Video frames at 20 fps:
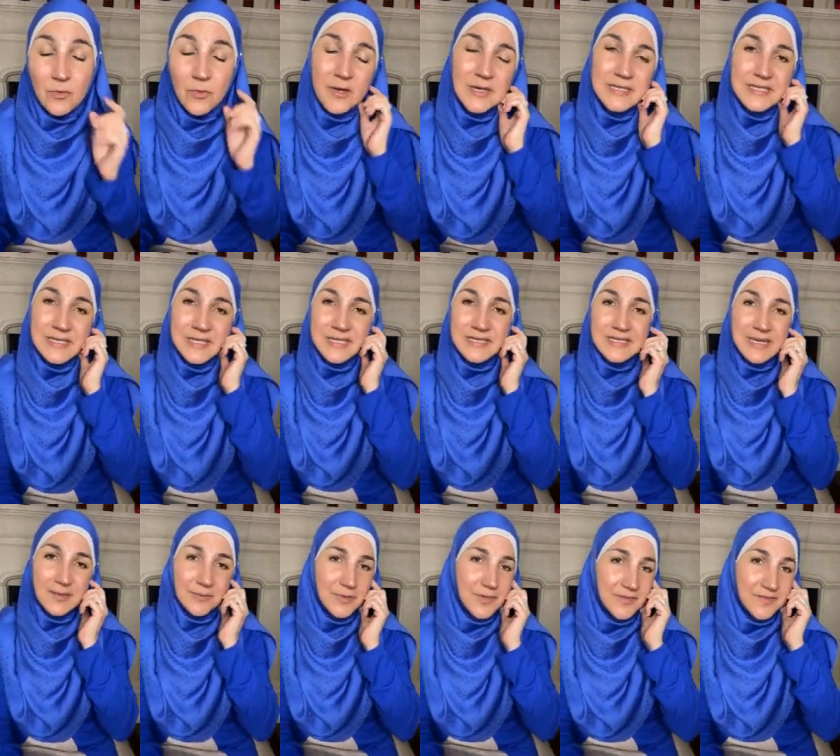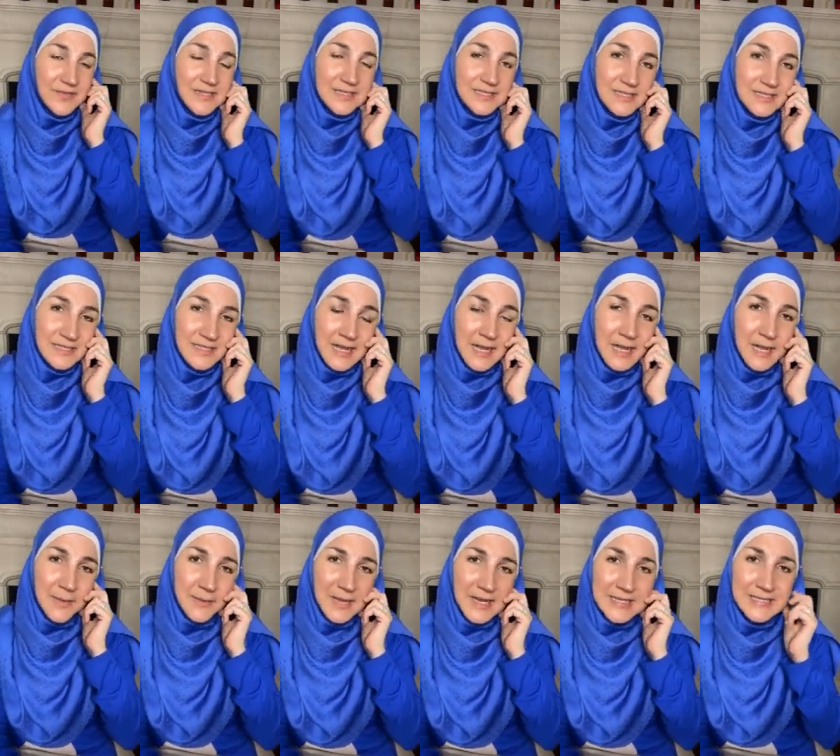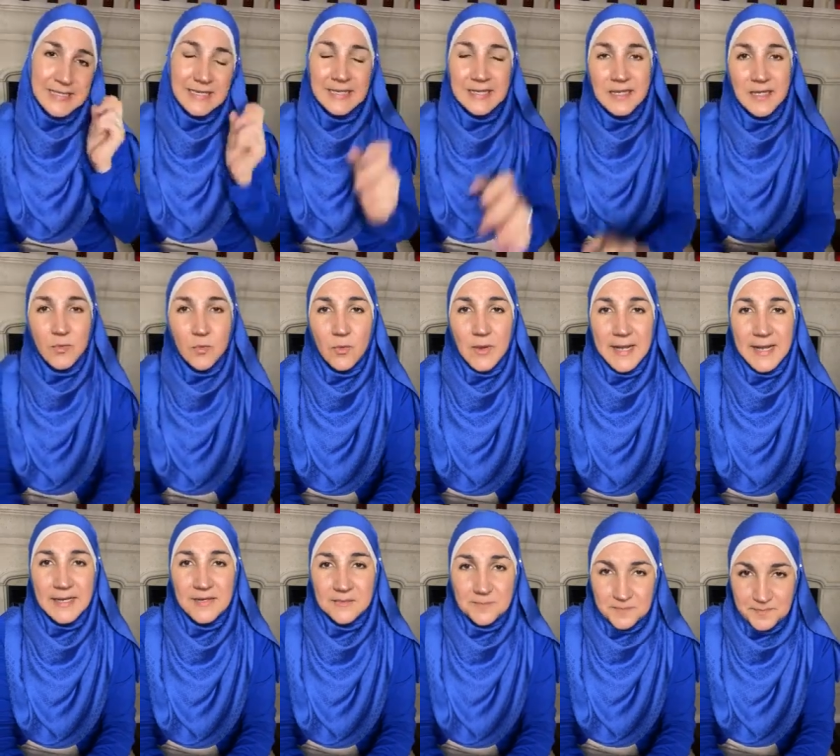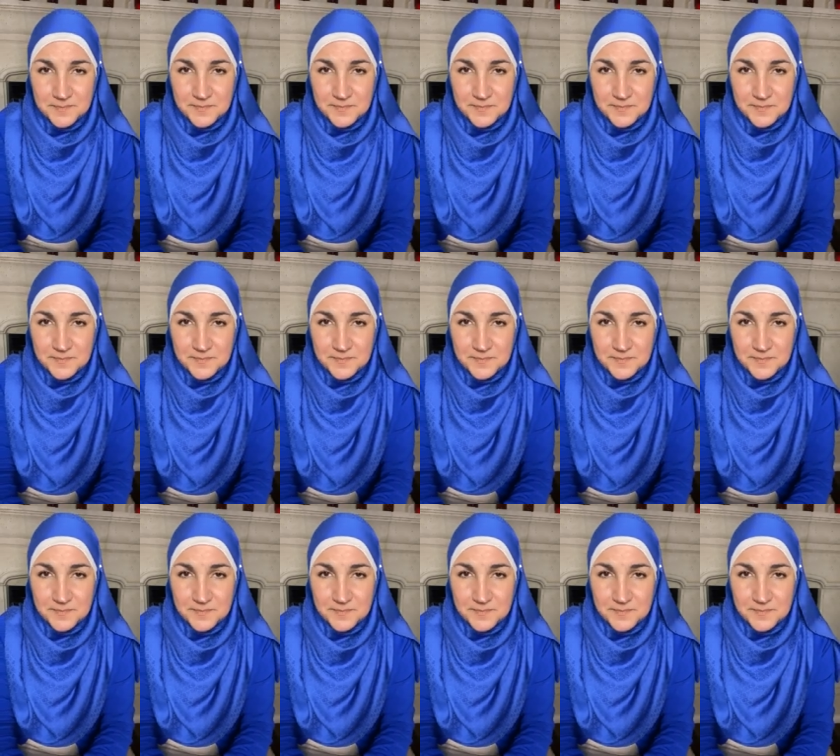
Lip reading: What is an example of this? Is basically when